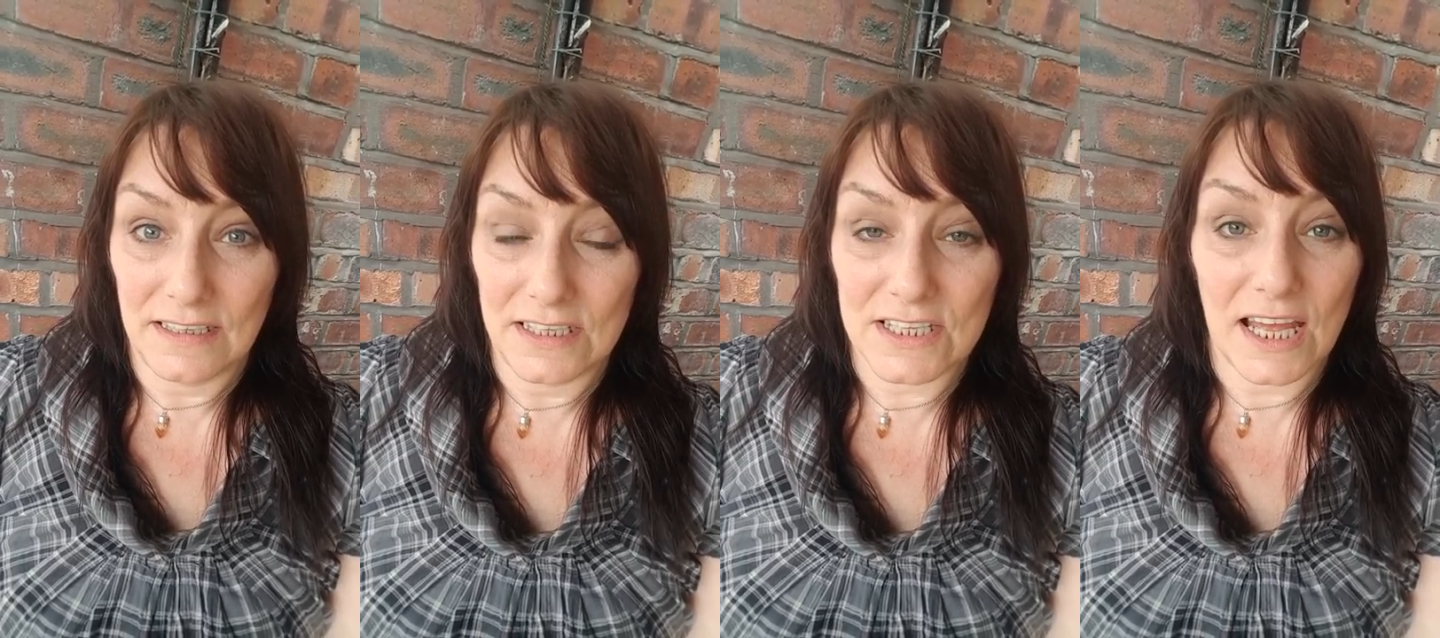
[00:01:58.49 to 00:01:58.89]

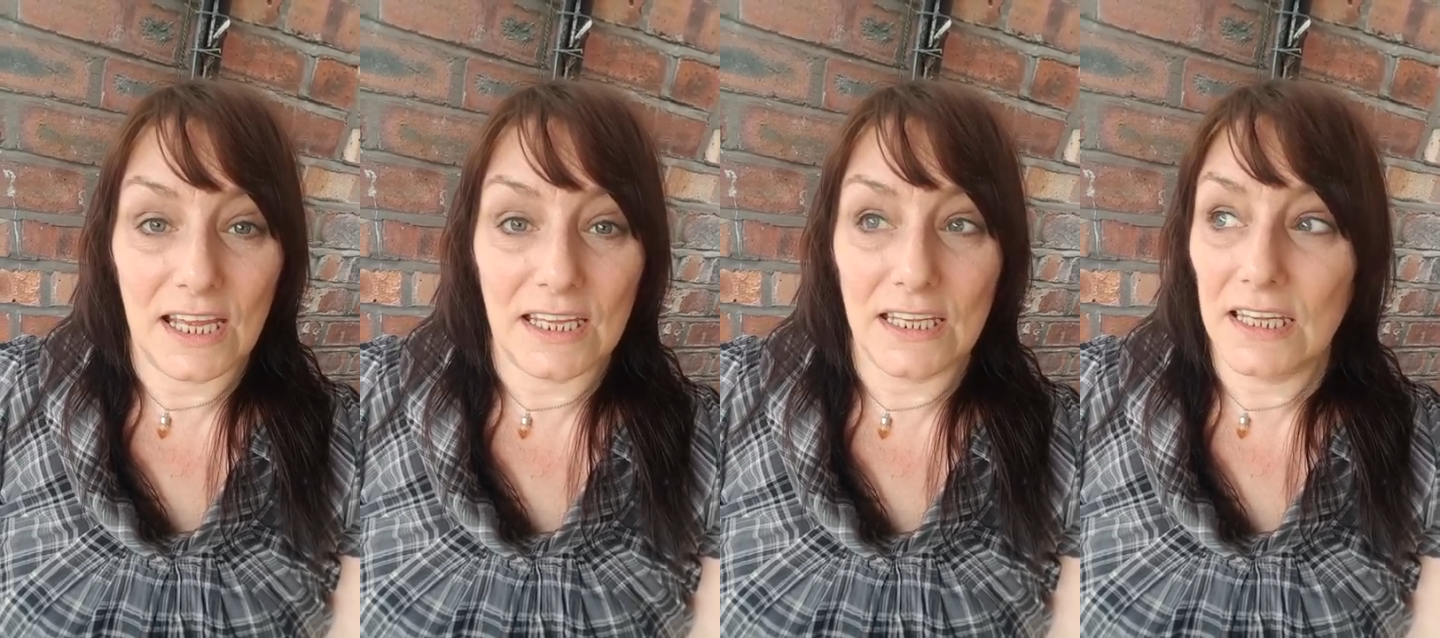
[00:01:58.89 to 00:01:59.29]
It's
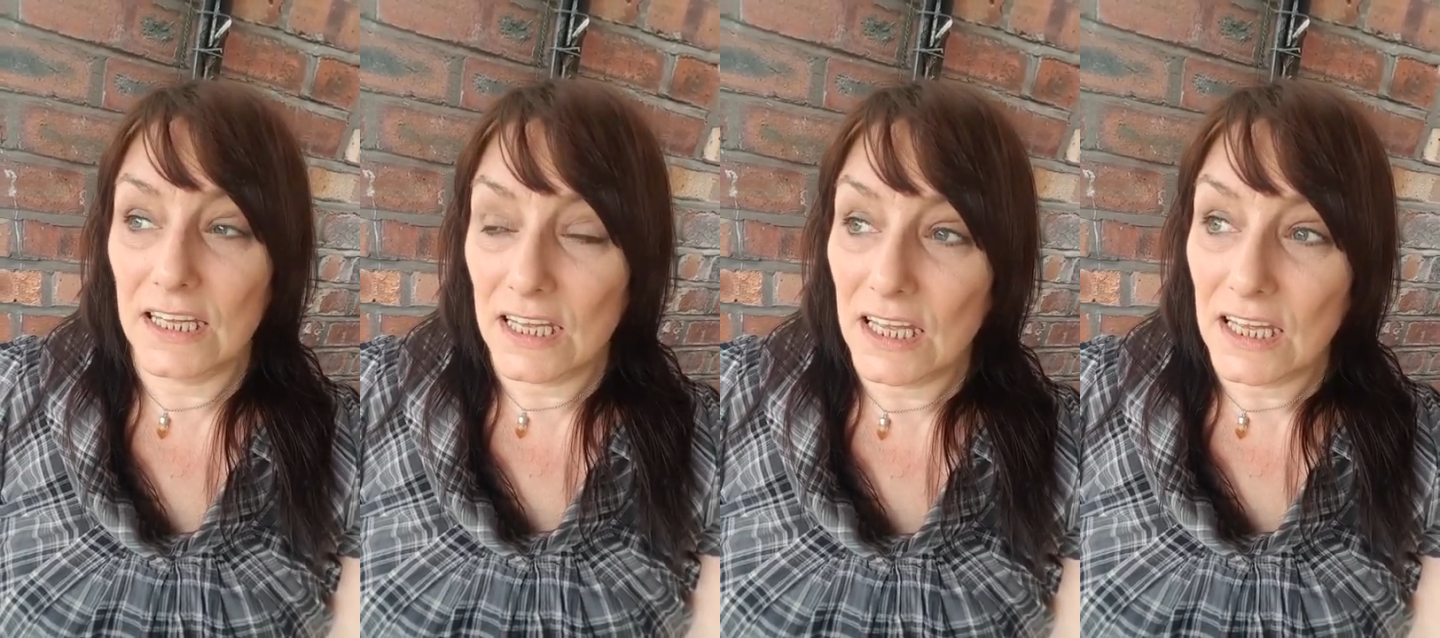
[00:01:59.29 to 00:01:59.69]
like,
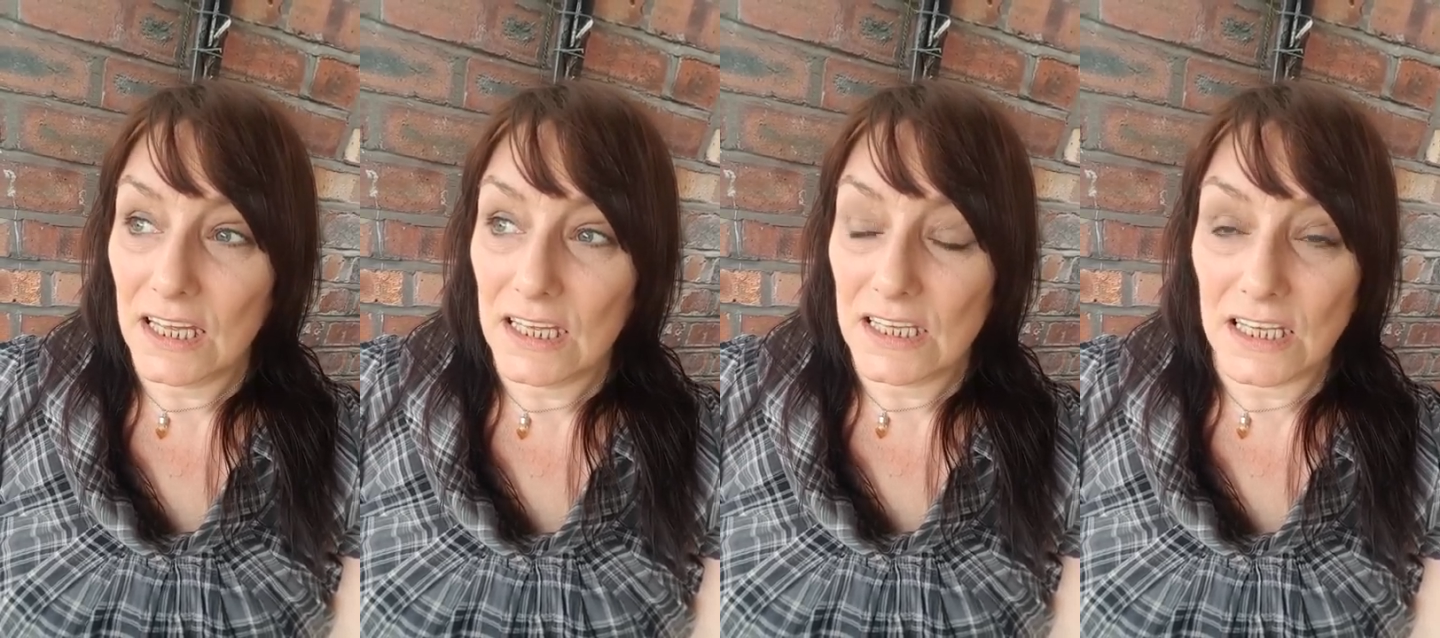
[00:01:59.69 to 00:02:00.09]

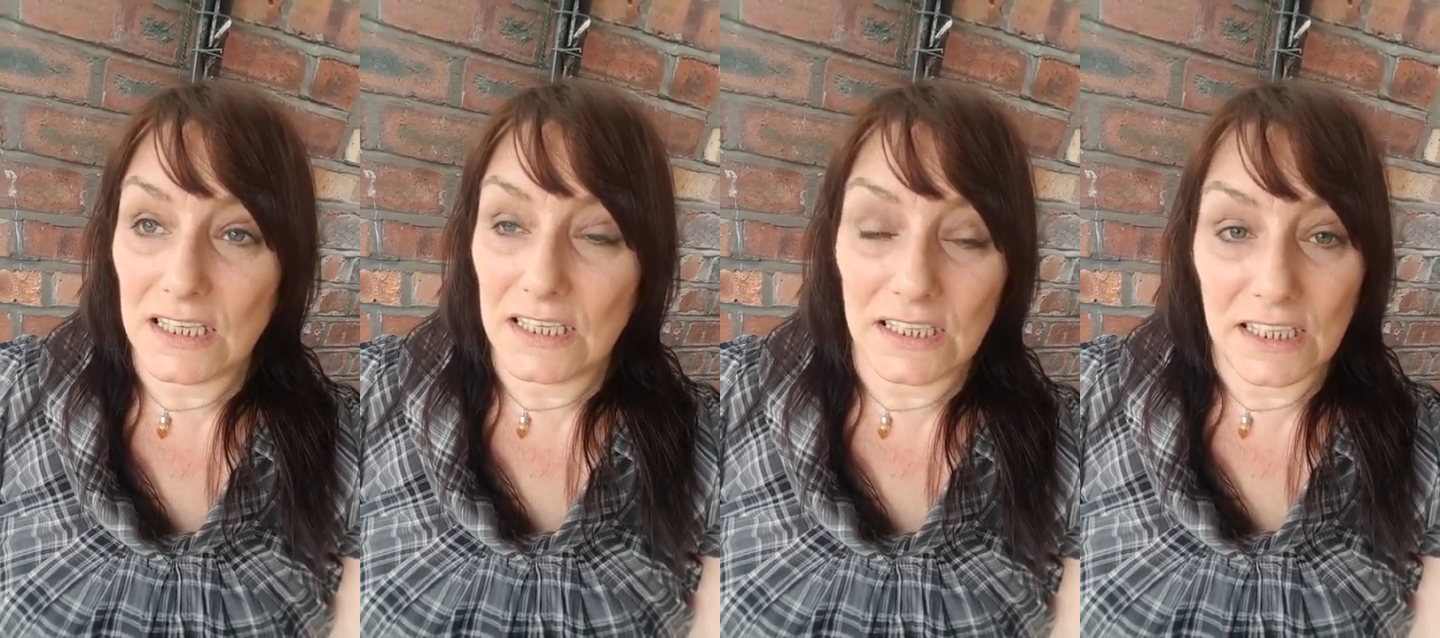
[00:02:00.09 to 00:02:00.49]

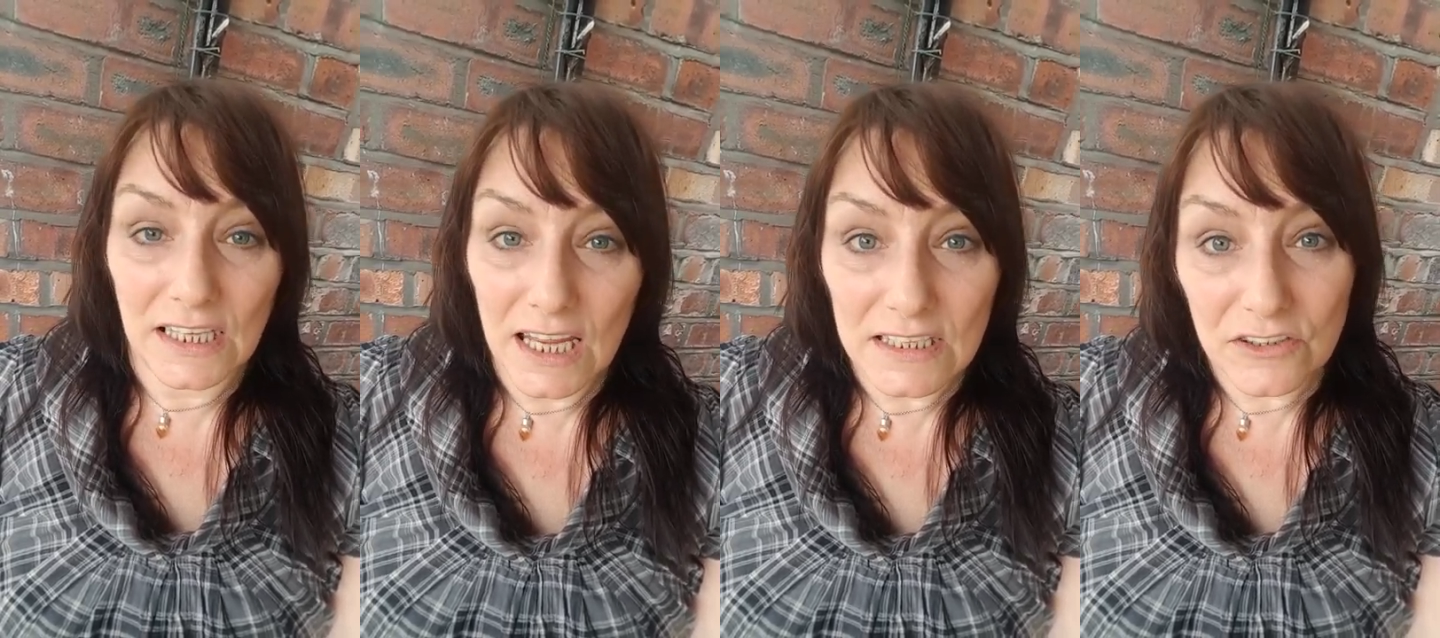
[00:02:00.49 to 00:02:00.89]
you're
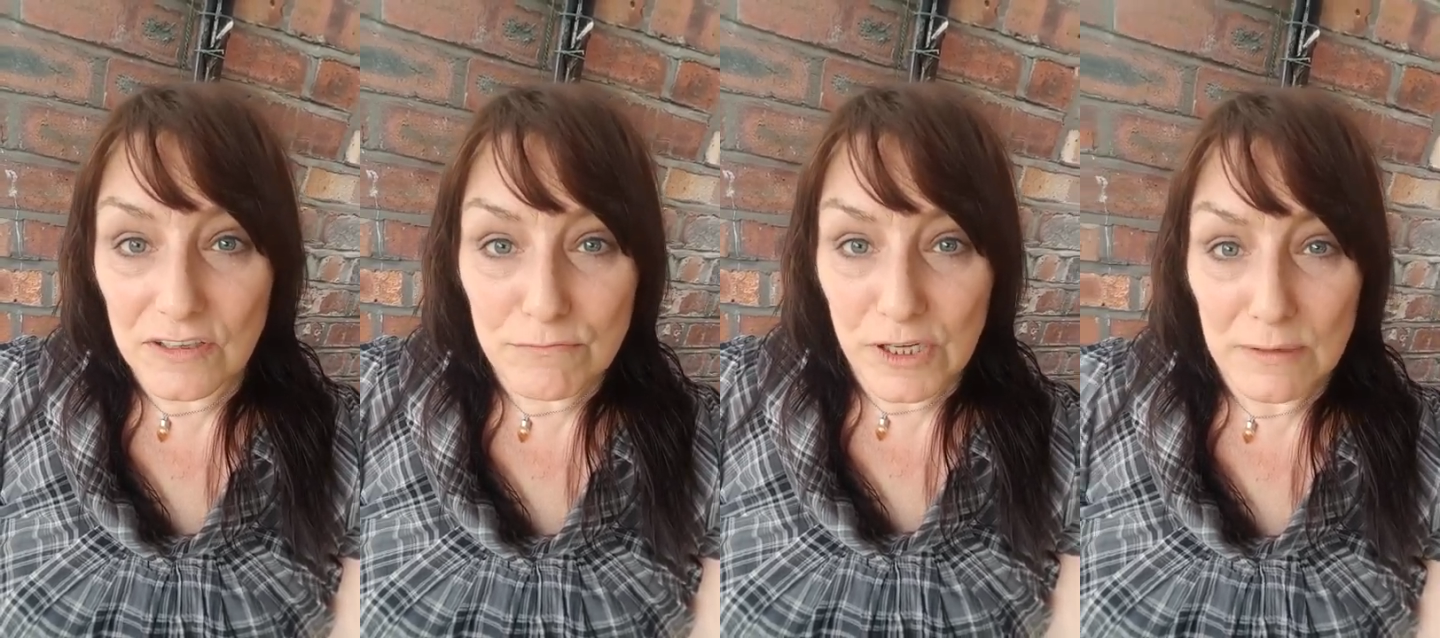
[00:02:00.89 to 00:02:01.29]
like the
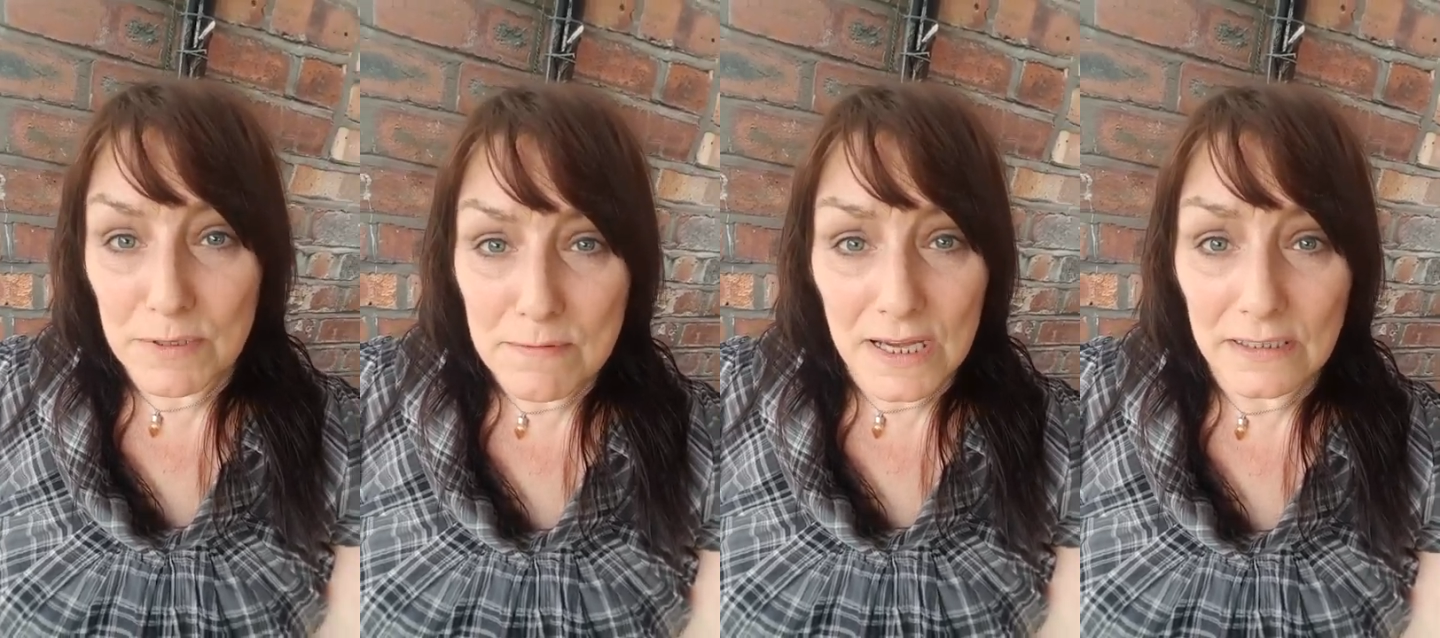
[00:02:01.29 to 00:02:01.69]
Grim
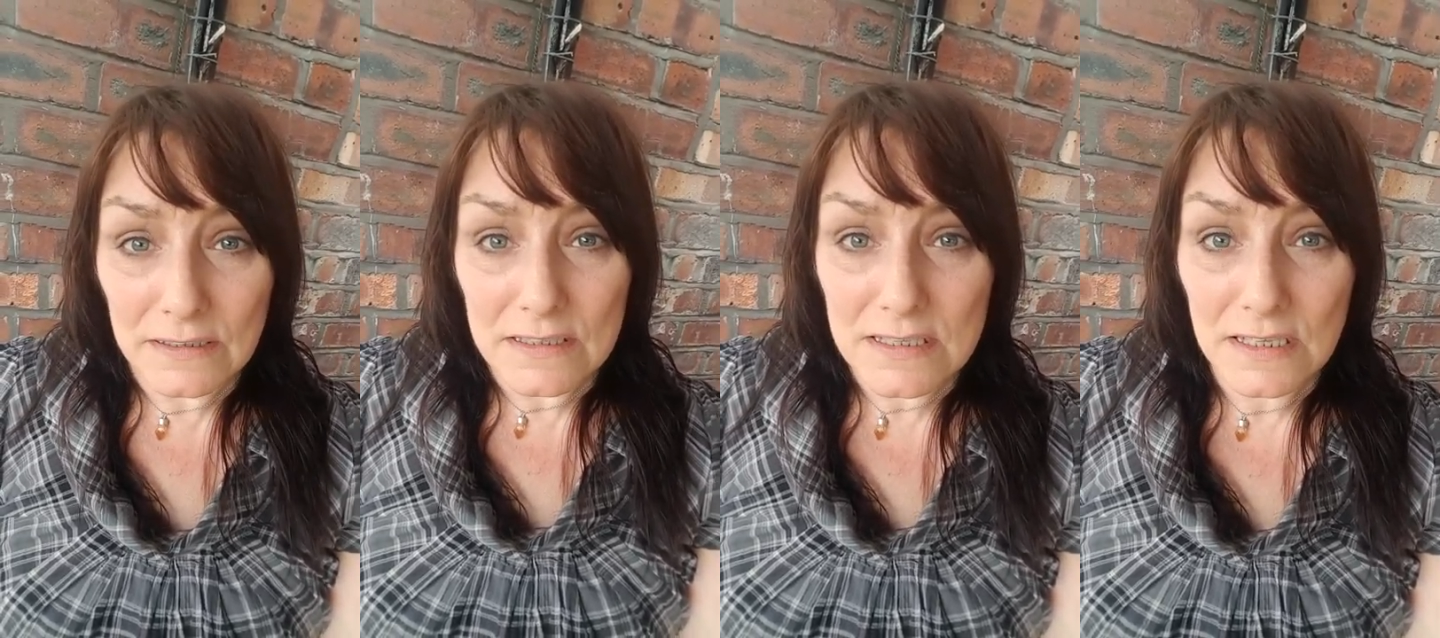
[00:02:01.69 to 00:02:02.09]
Reaper,
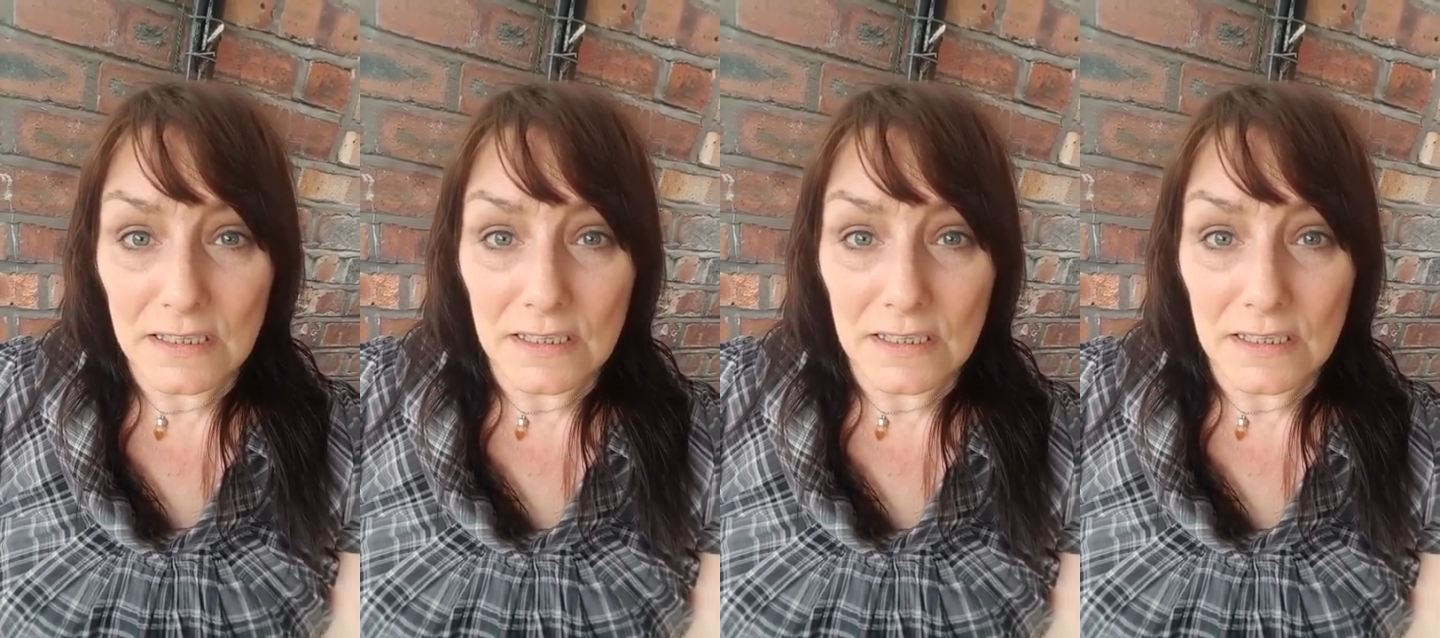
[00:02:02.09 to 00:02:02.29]
Miles.